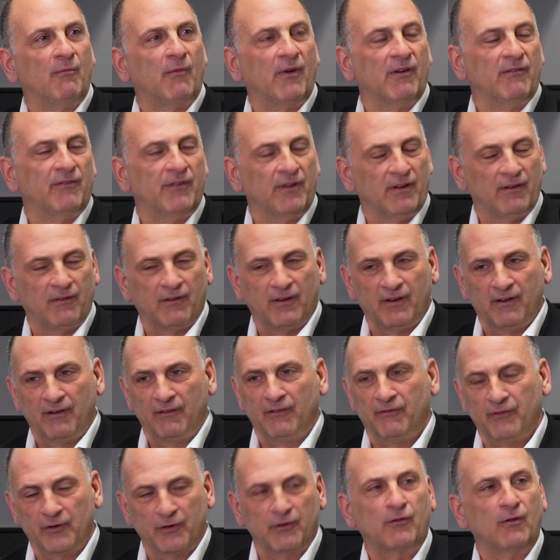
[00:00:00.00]
yeah. uh,
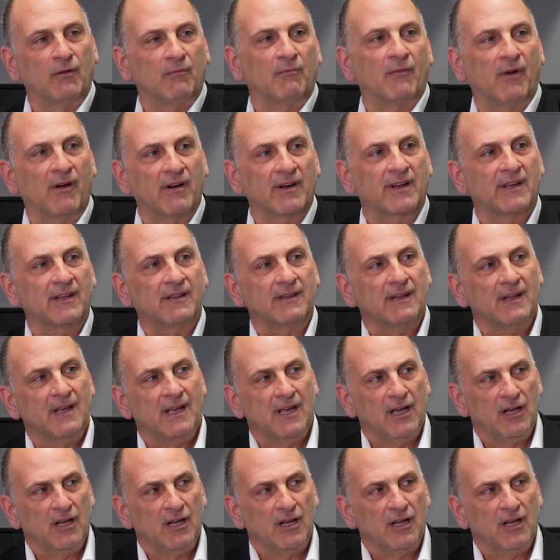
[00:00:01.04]
mm. vertical market.